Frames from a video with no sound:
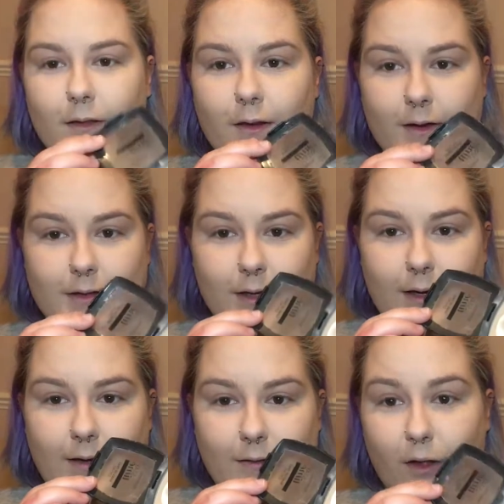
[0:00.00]
there's
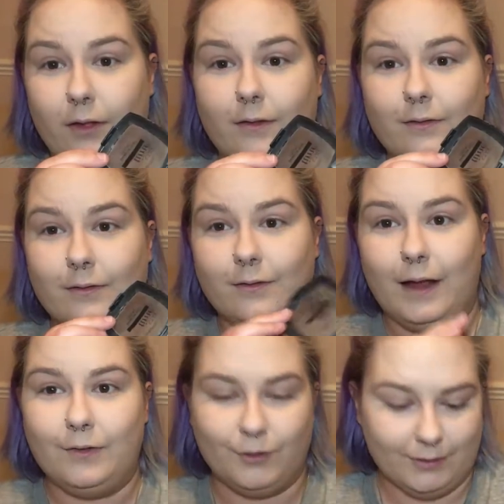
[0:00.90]
like nothing
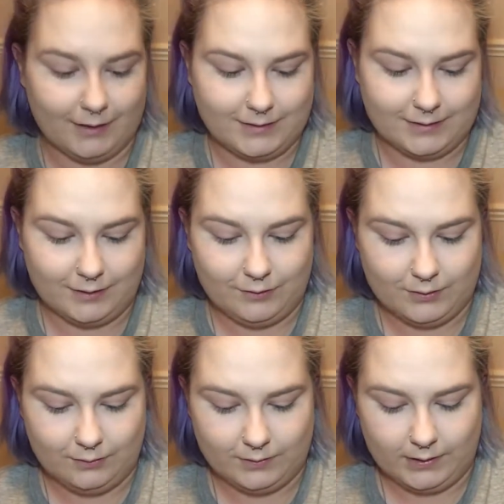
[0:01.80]
left on this because I use
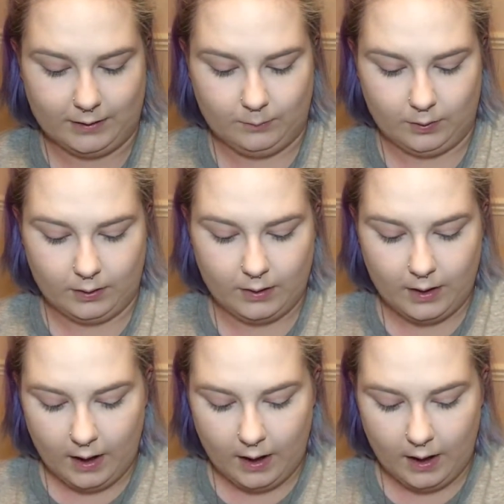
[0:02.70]
it all the time, but